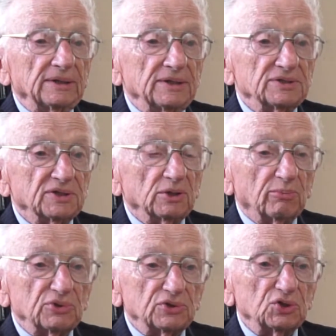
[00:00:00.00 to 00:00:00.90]
is in a
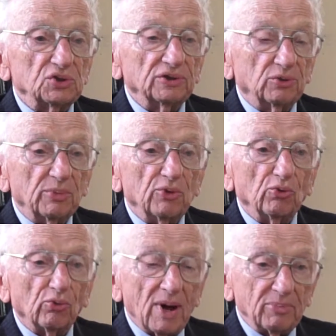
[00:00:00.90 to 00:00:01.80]
position to be
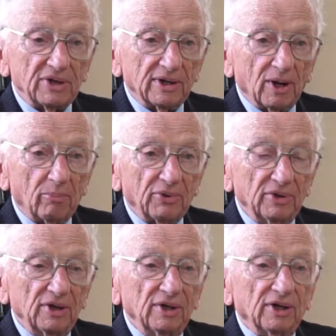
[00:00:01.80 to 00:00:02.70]
wrapping it up.
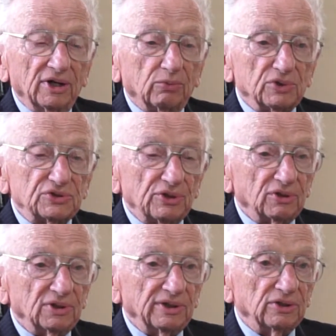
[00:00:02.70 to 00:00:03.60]
It was
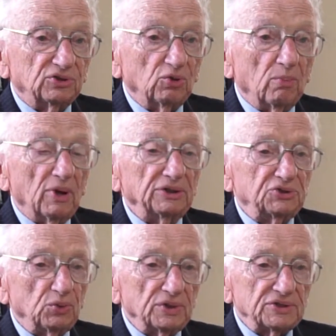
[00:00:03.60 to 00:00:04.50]
certainly a
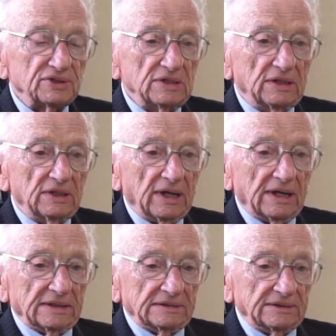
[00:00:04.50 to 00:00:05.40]
tumultuous
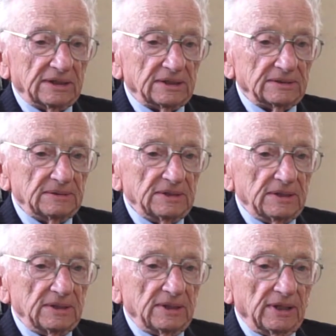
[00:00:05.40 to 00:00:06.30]
and
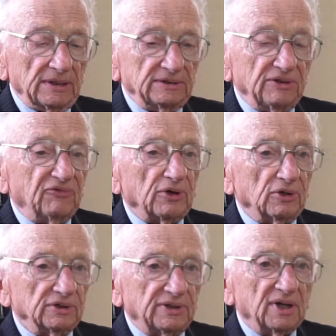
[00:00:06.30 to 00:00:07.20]

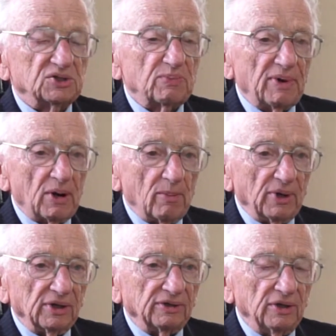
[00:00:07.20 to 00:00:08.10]
difficult
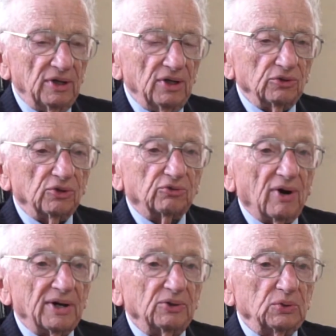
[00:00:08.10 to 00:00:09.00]
experiment to
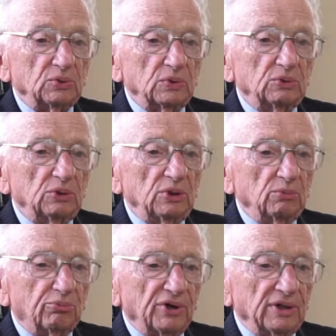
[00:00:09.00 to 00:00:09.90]
try to
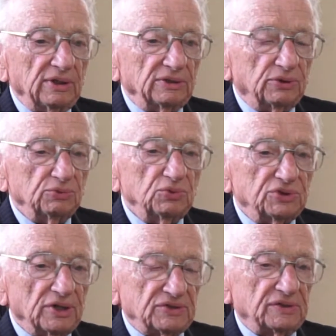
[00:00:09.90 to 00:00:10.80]
bring to
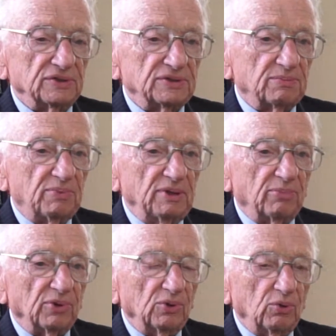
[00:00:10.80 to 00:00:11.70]
justice
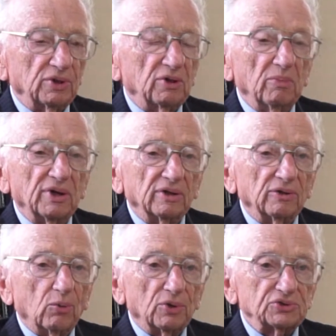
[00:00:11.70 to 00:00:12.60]
people who had committed
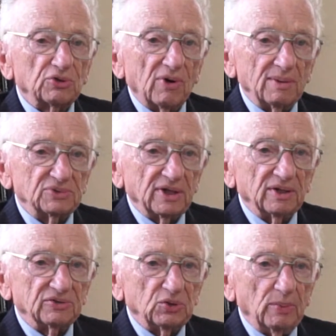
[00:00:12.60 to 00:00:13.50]
the worst crimes
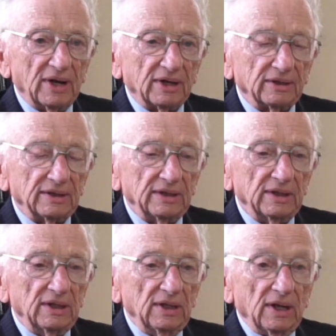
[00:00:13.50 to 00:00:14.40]
against humanity.
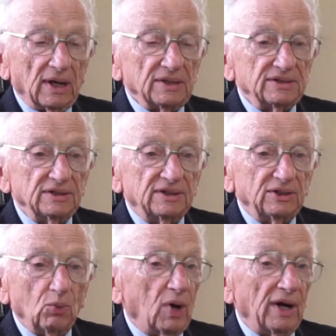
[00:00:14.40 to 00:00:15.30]

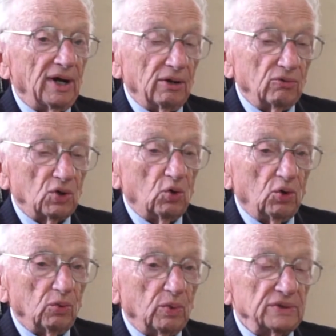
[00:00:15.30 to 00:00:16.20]
ICTY, I
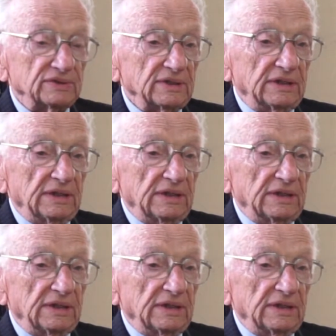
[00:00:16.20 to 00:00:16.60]
recall, was